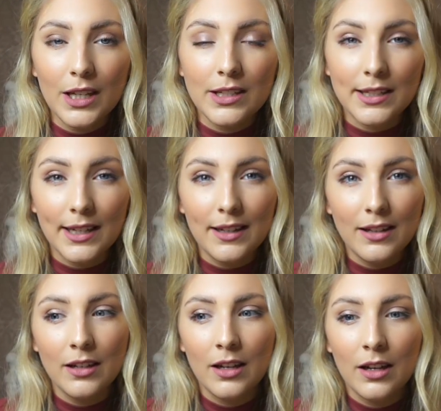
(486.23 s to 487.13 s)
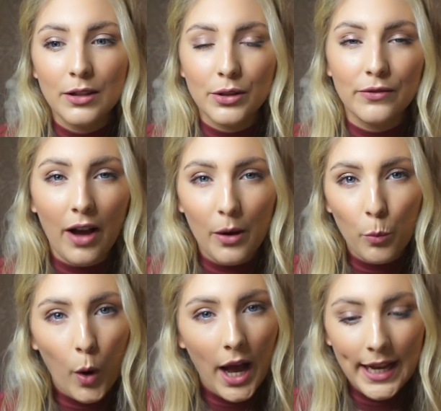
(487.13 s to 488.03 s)
to sort of
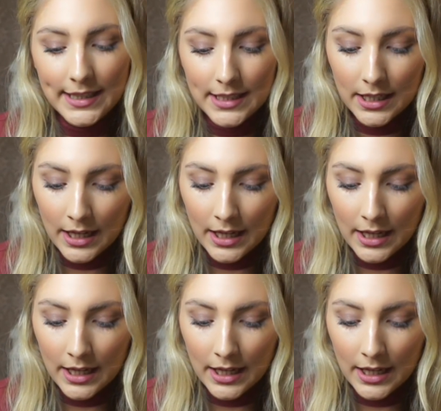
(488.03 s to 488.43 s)
unwind.